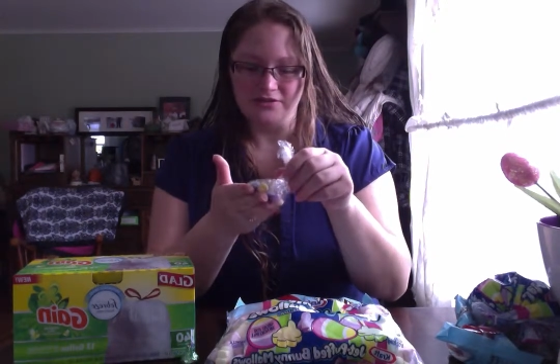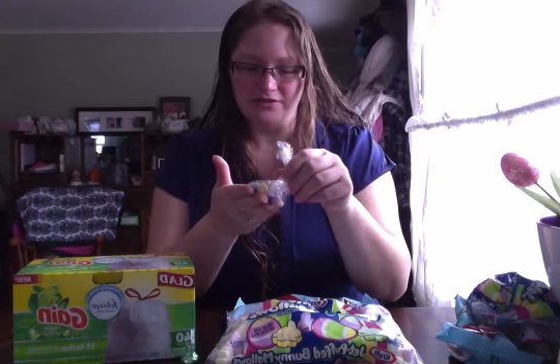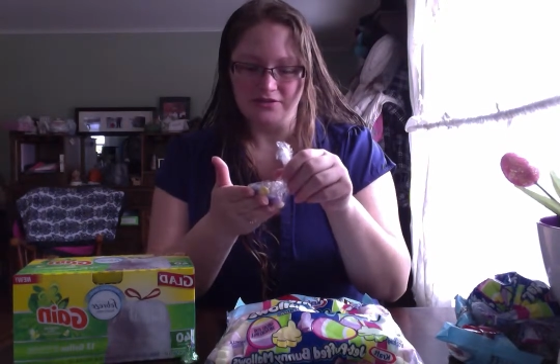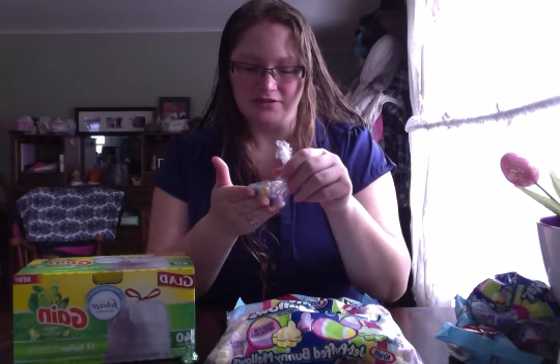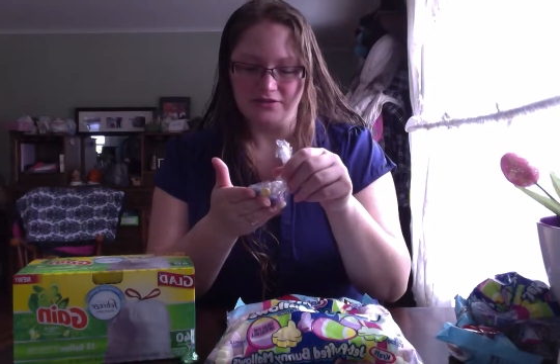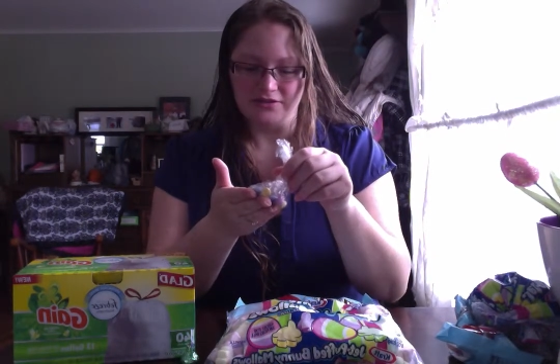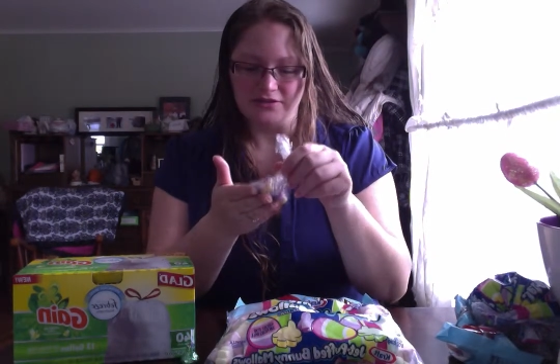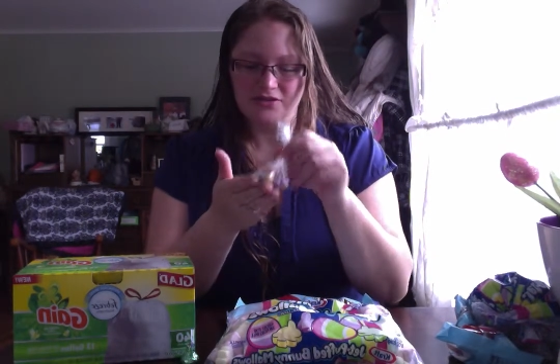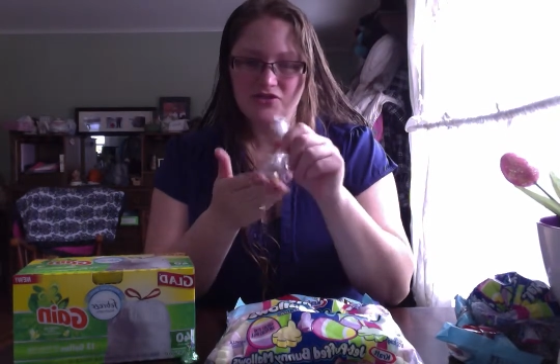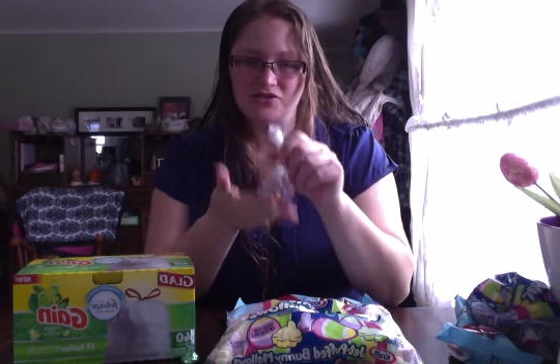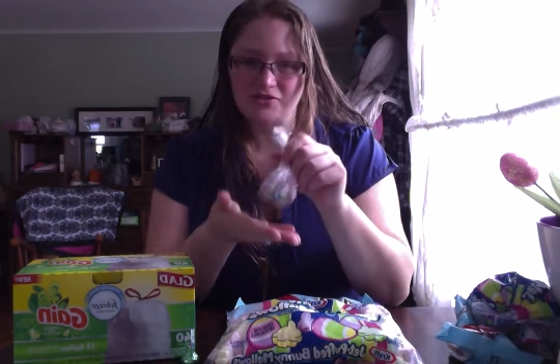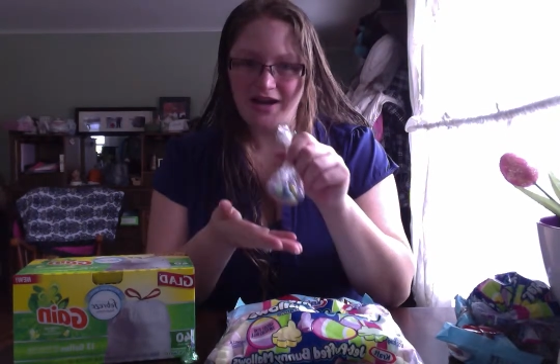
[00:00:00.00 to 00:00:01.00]
little
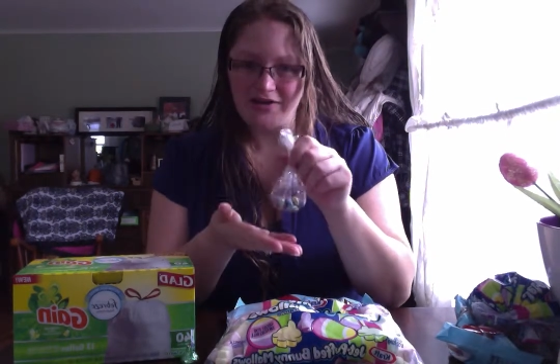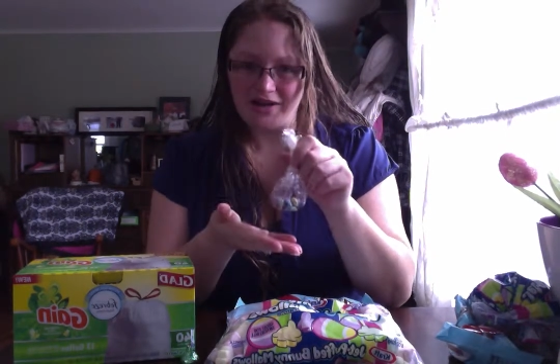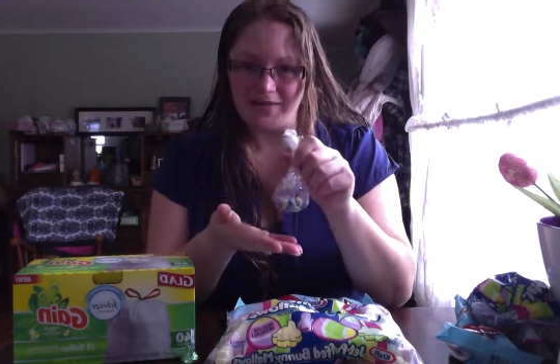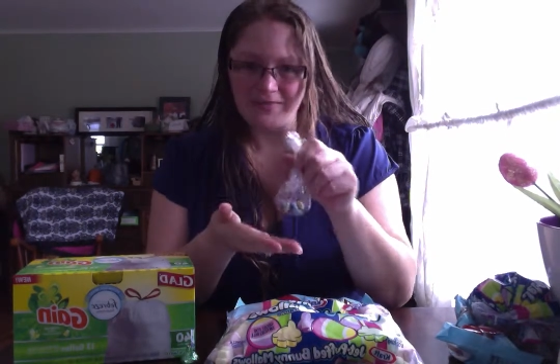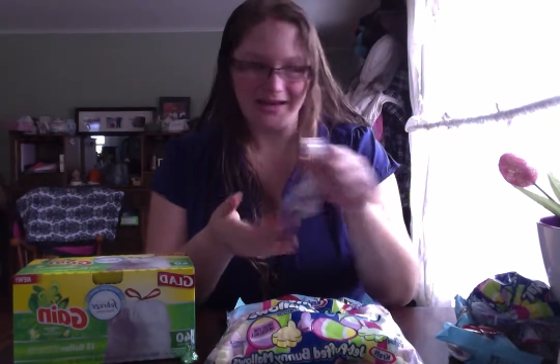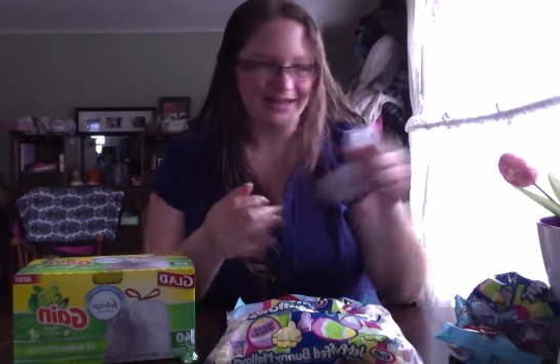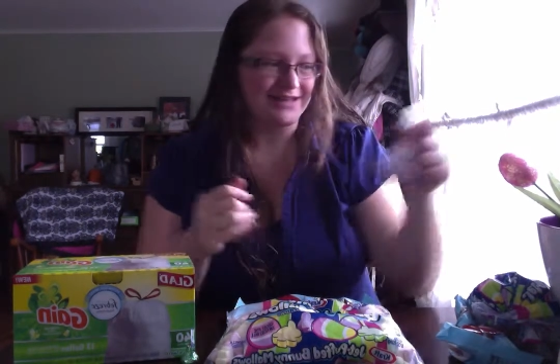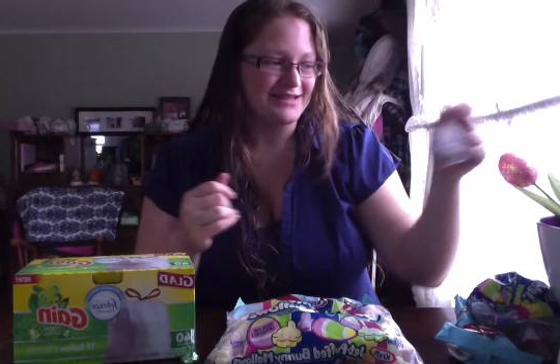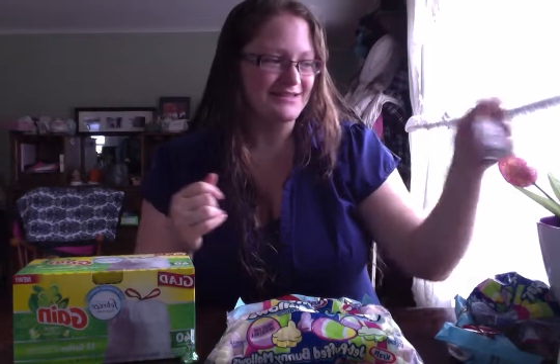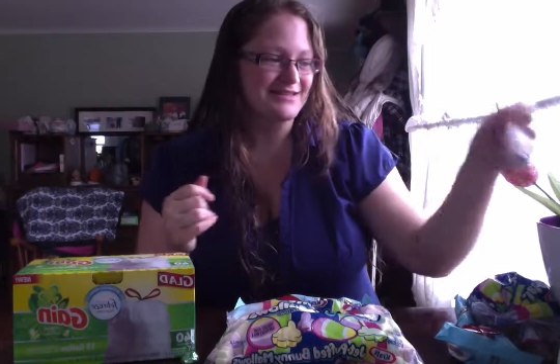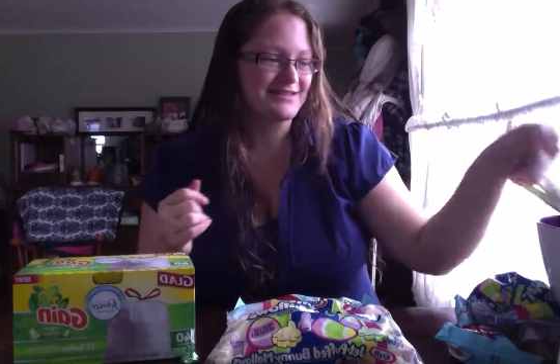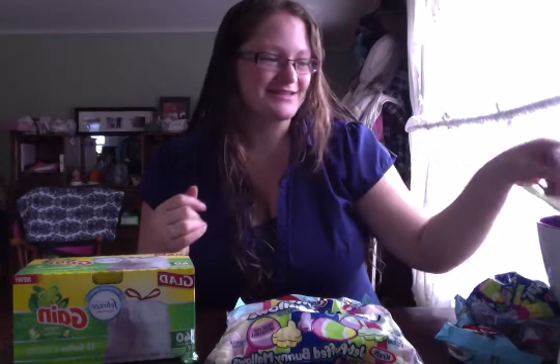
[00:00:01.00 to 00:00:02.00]
saran wrap
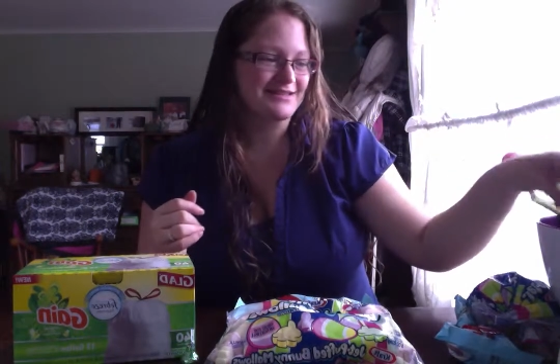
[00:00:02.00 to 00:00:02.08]
baggies.